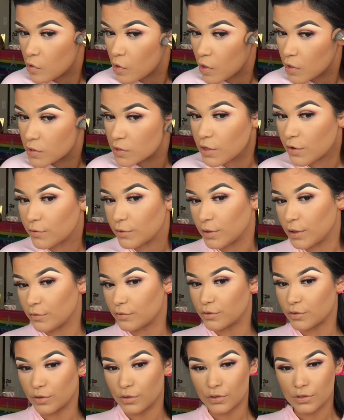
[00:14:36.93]
I definitely
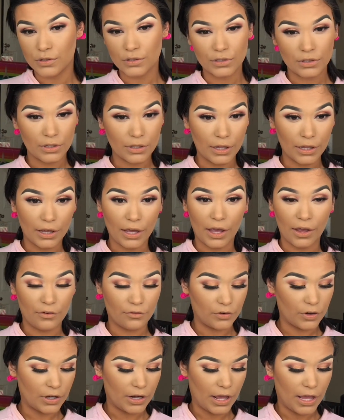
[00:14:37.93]
have to do this like
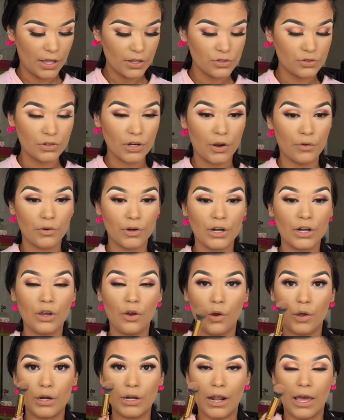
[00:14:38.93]
every day. So now we're going to go
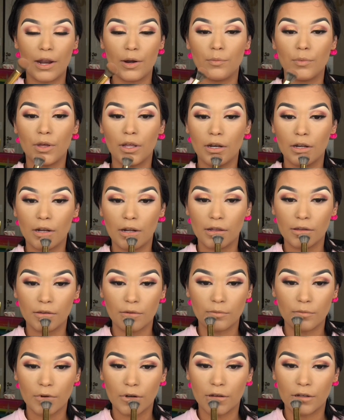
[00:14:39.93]
ahead and add a bit and add
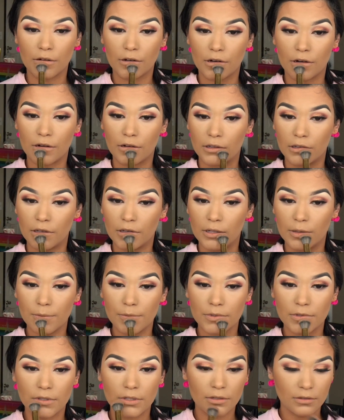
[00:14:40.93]
some right under our
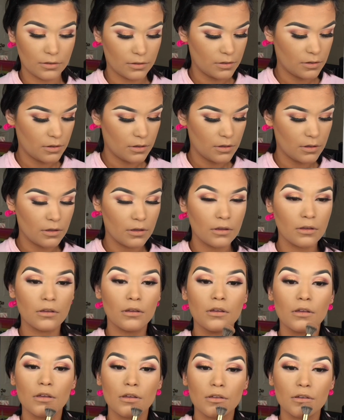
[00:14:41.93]
lips,
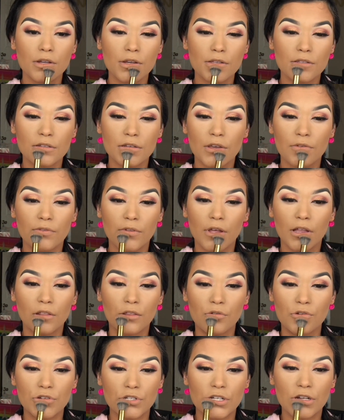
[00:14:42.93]
just to give the
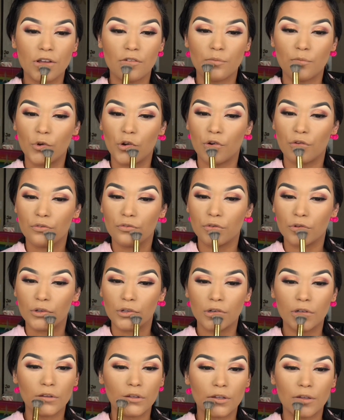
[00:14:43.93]
illusion of more
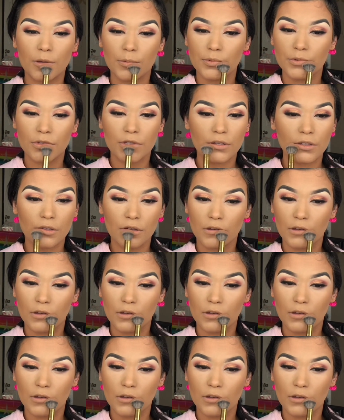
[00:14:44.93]
fuller lips.